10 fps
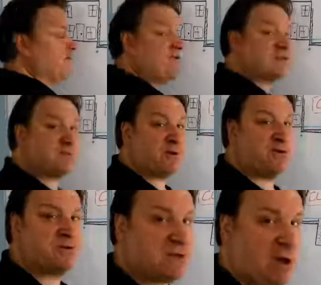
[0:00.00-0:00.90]

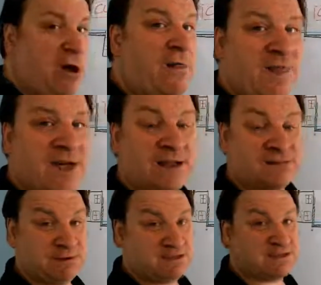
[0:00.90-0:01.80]
crossbones on that
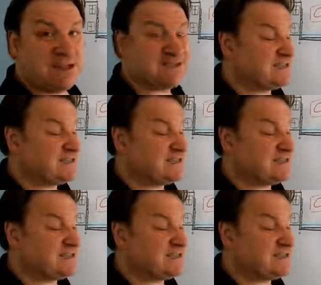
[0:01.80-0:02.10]
because that's